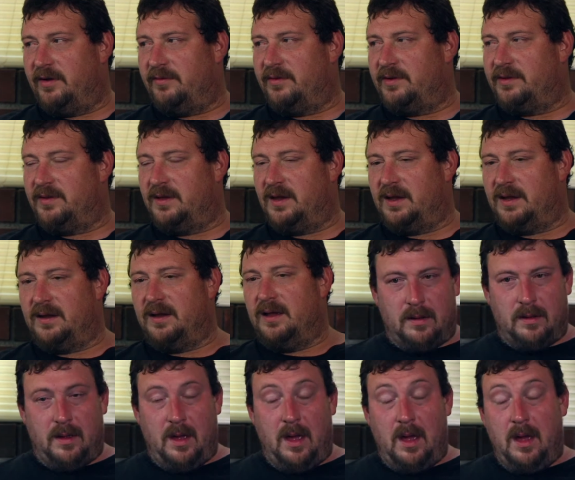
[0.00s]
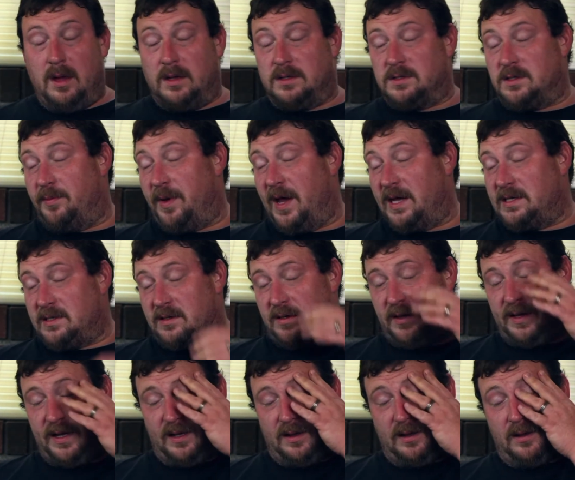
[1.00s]
everything. So
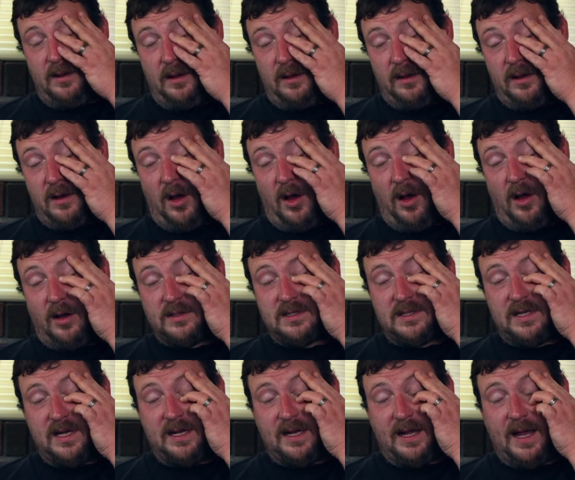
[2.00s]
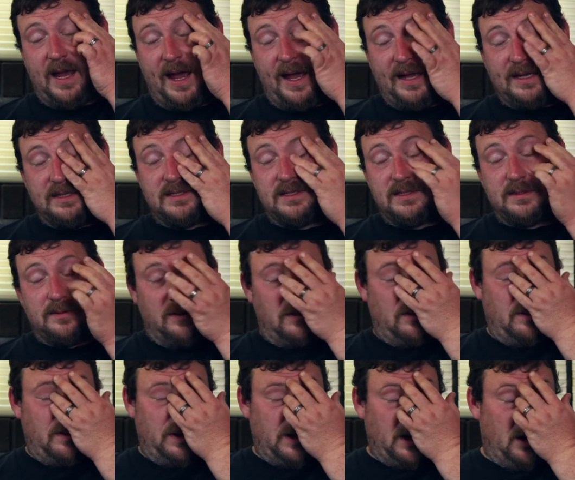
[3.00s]
basically, cost indicates,
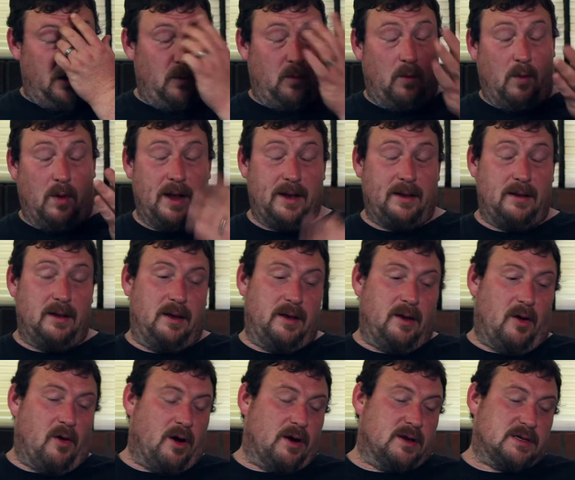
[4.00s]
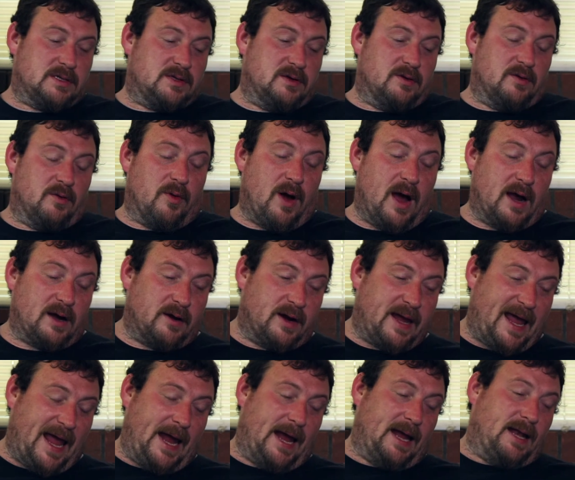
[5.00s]
what an artist and a writer
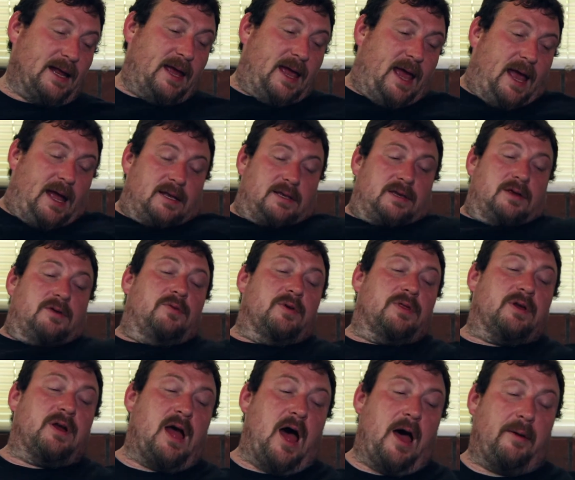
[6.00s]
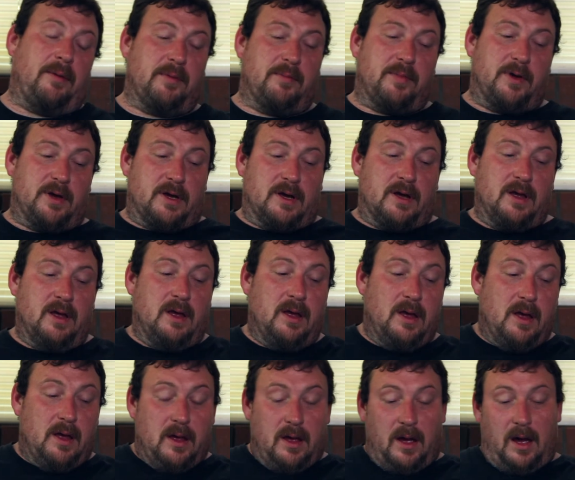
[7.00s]
can and can't do with a comic book.
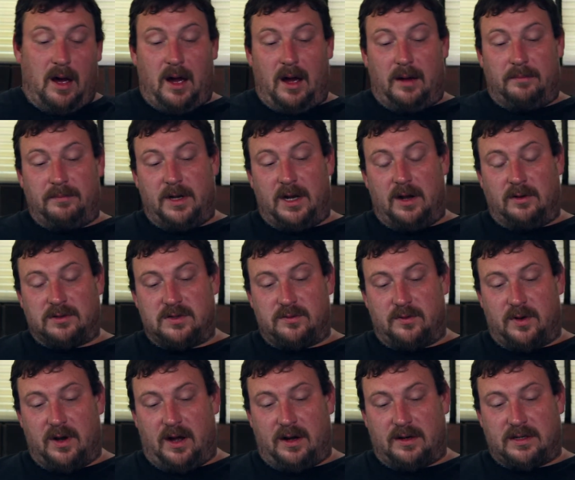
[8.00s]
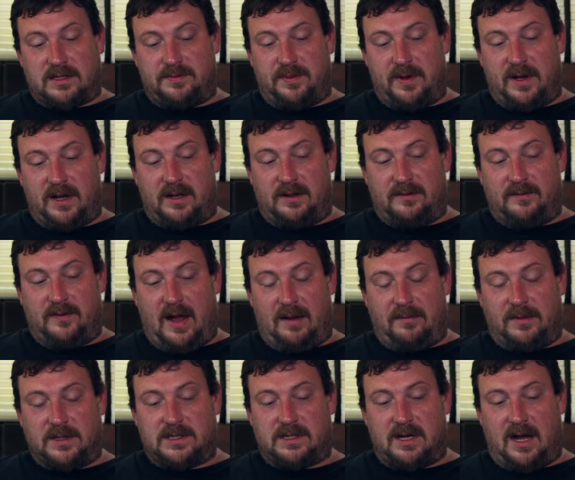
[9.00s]
So we're not going to spend
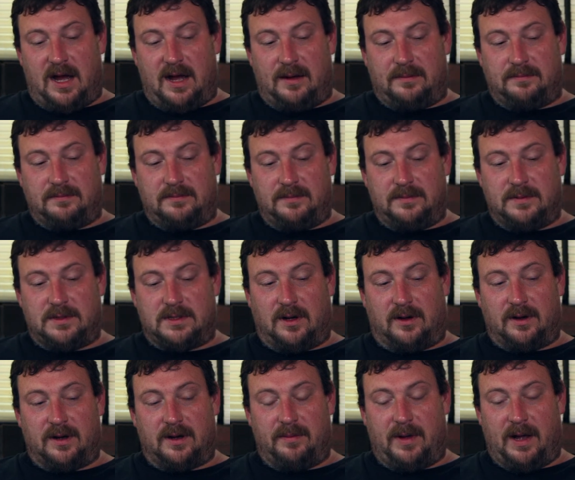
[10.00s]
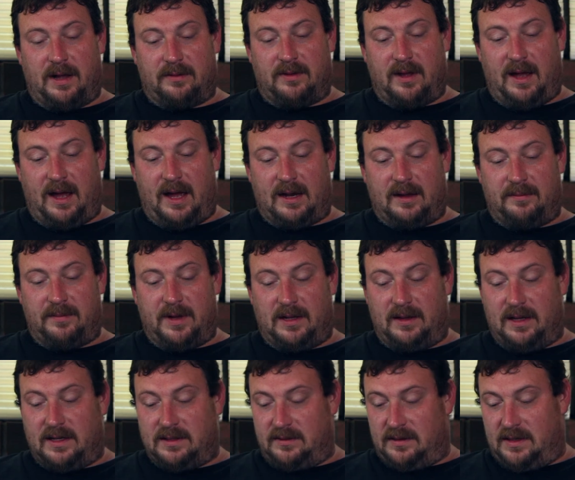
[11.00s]
that much time talking about that. I
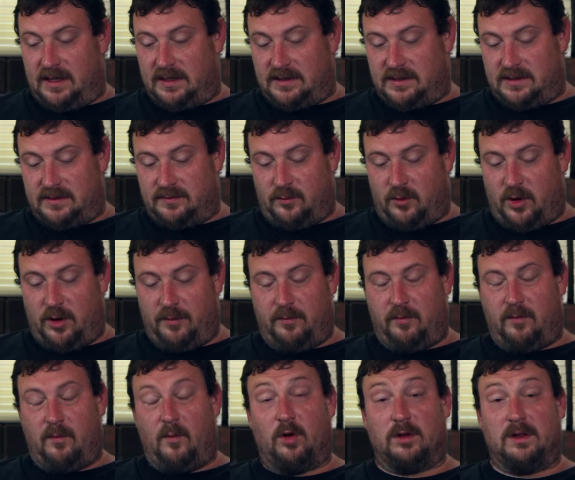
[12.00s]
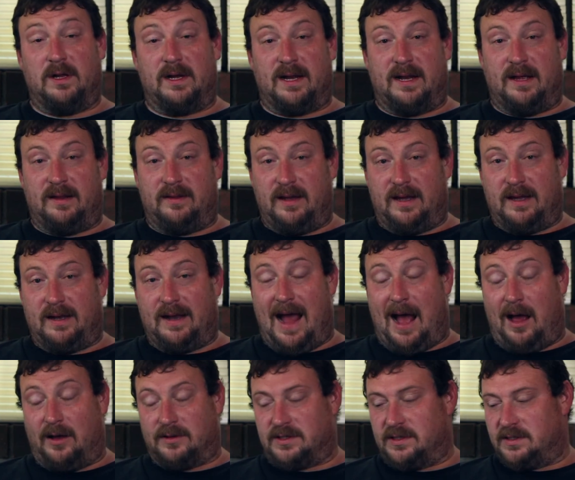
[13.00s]
mean, we're more looking at the
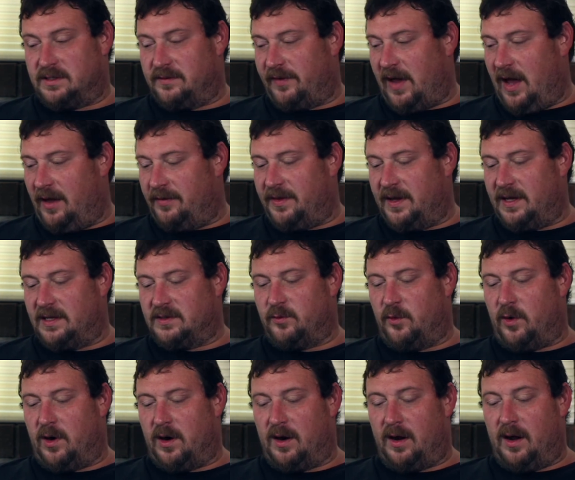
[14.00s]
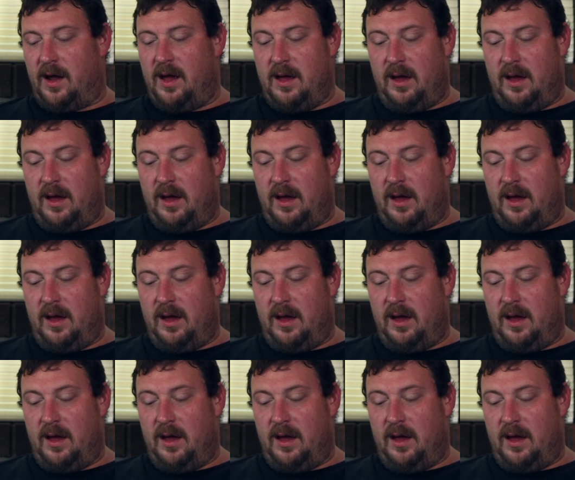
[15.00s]
analysis of how things work,